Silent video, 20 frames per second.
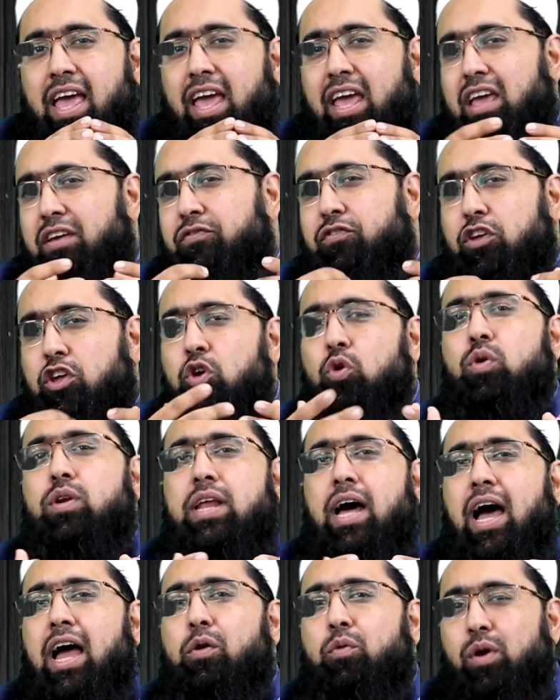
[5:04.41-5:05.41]
If you and
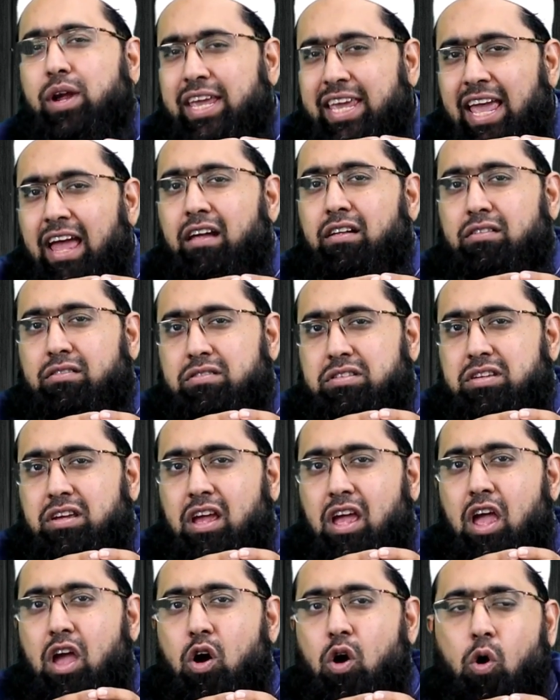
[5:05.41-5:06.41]
I were yelled
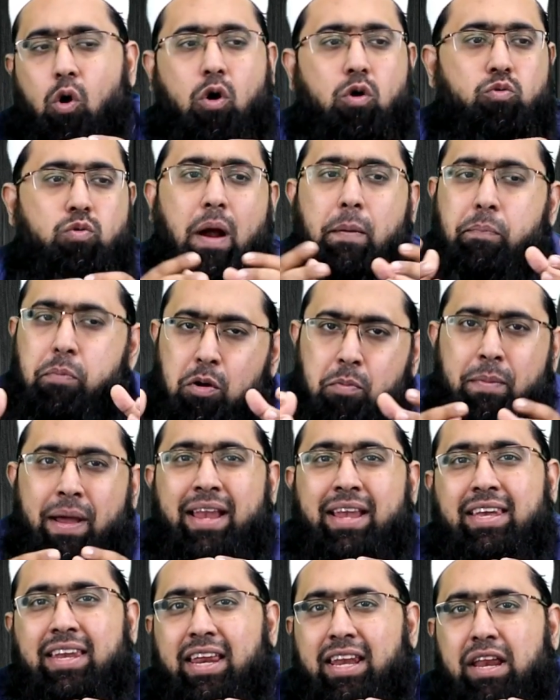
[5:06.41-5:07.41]
or
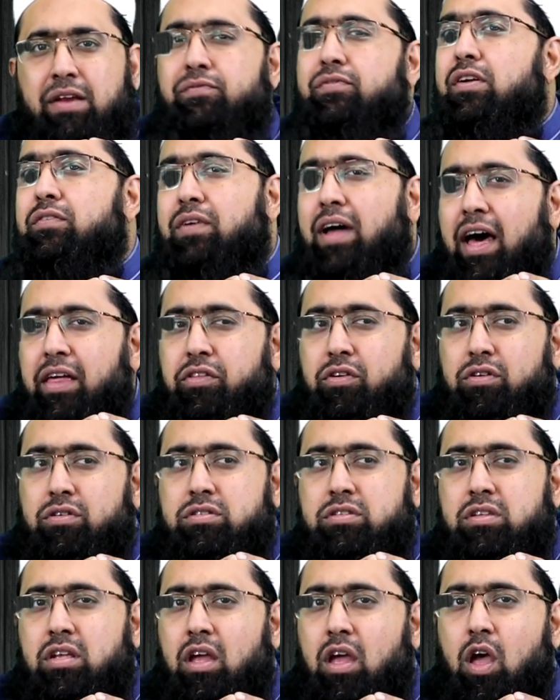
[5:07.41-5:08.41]
reprimanded in front of
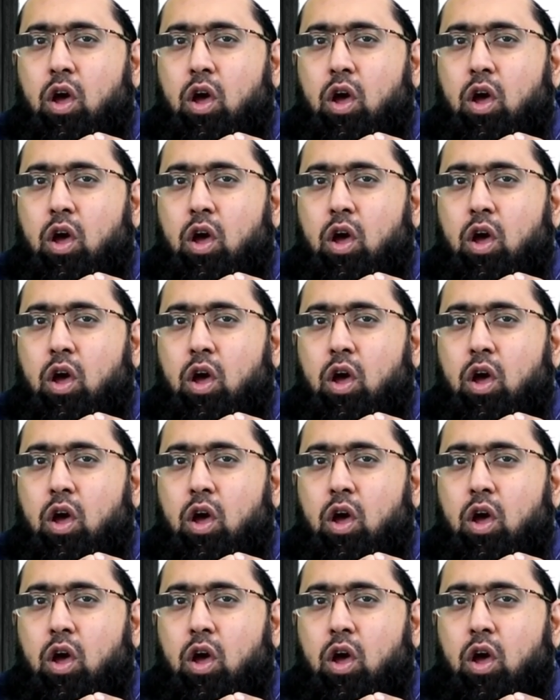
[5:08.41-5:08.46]
others,